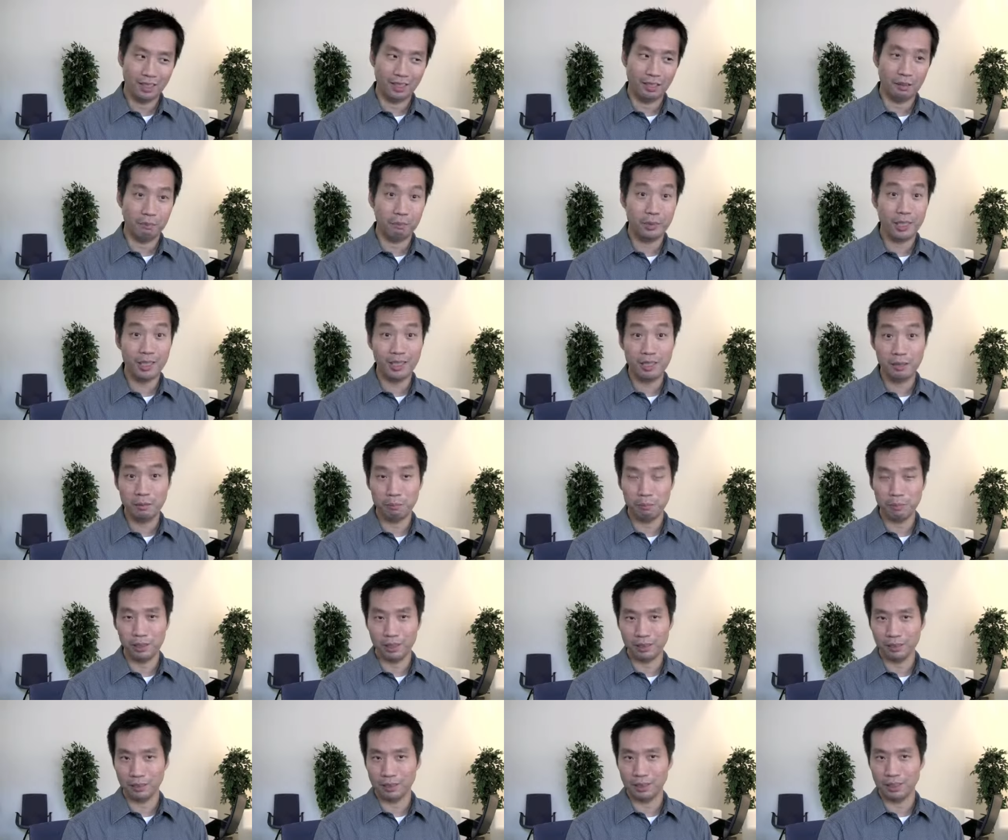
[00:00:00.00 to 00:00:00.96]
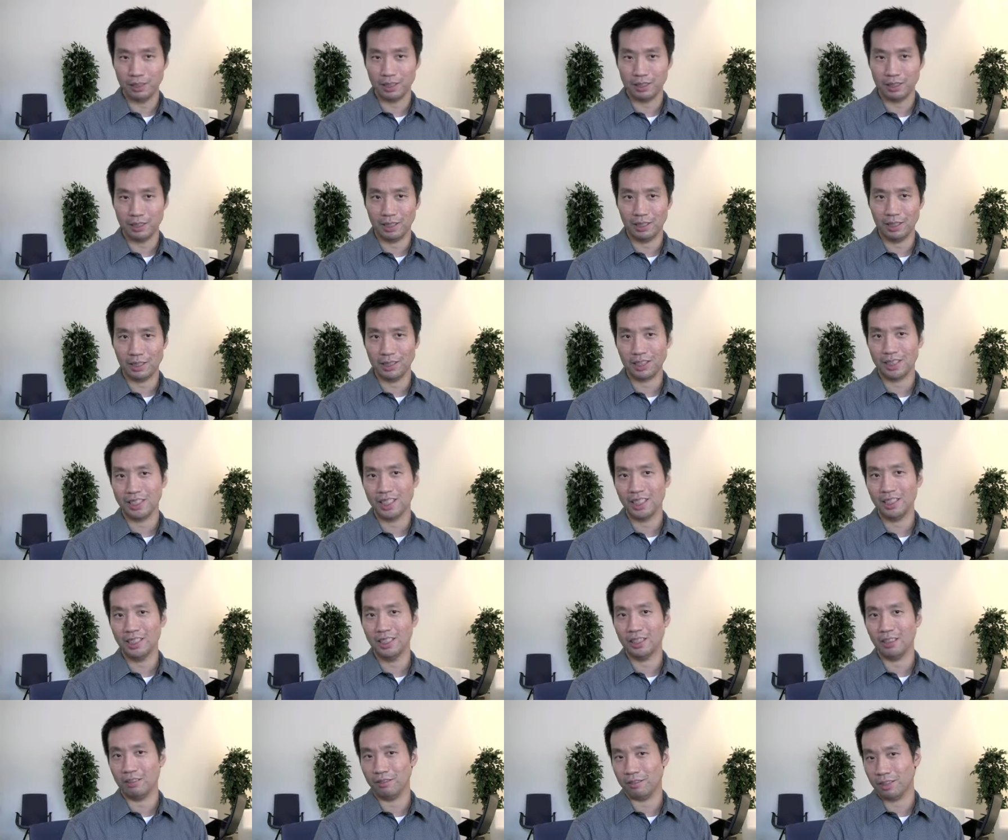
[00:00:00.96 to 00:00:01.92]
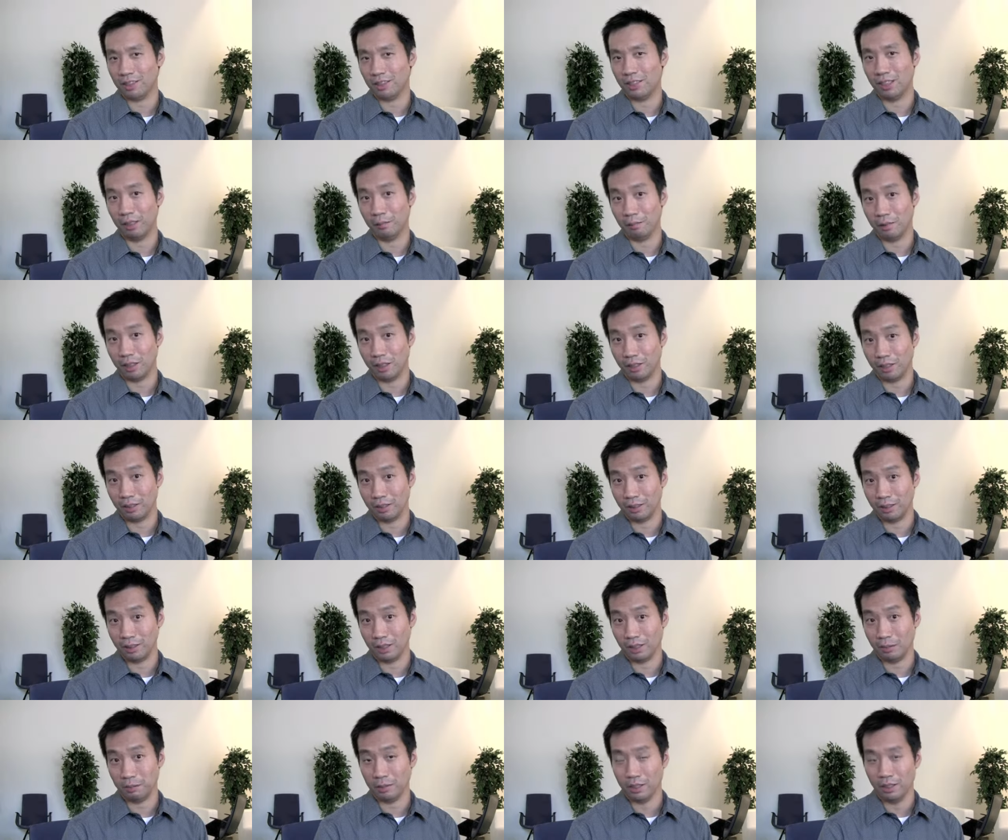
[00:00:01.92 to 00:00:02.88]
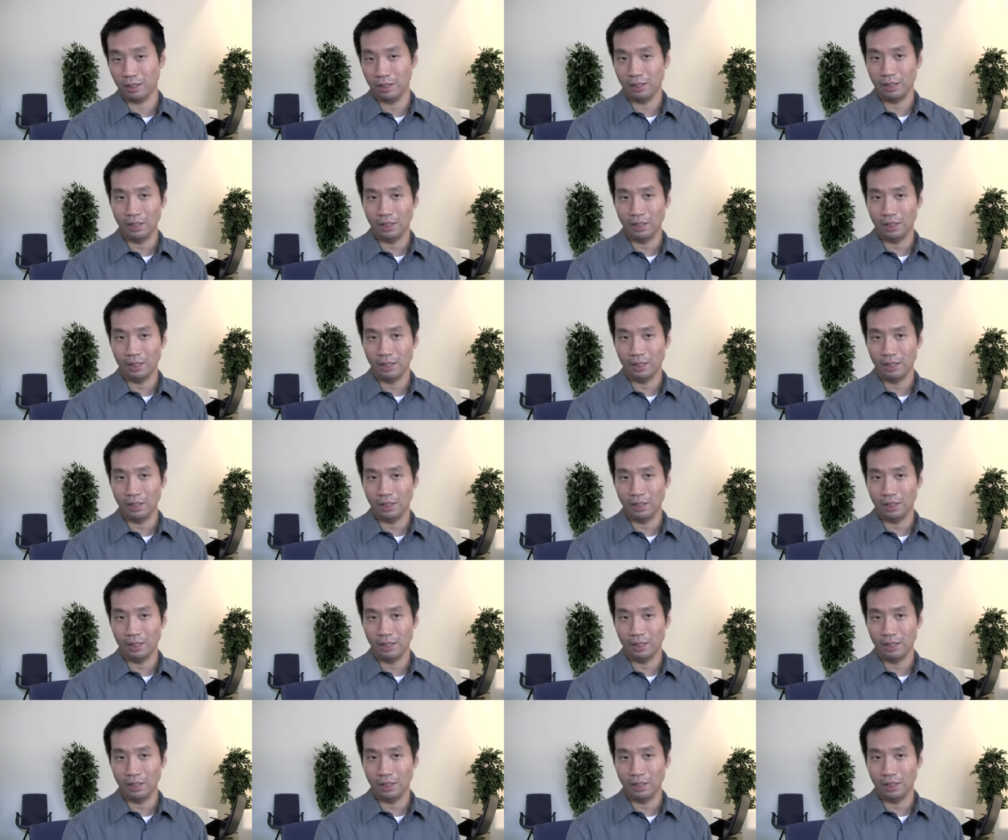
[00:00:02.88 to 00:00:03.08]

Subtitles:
ManyBuilds is an extension of the same concept.